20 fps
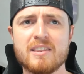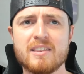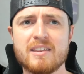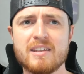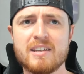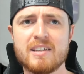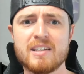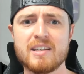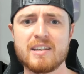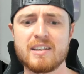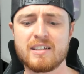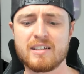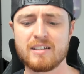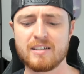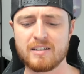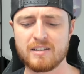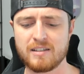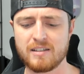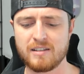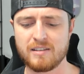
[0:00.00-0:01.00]

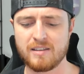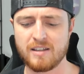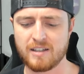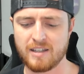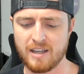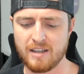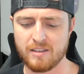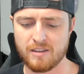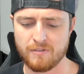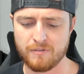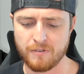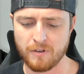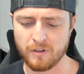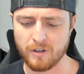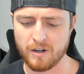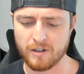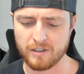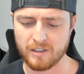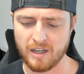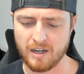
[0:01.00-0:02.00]
the the the full
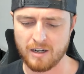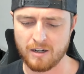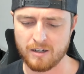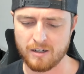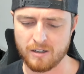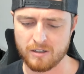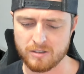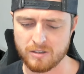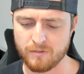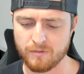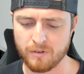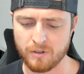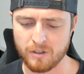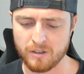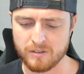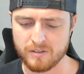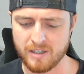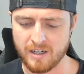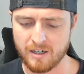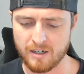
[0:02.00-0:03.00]
art Gyarados, the full
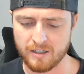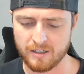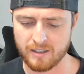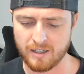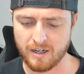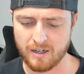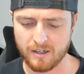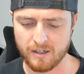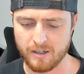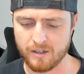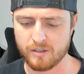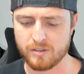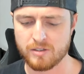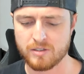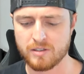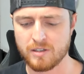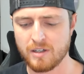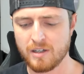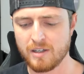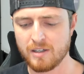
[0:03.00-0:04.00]
art Taric Gyarados.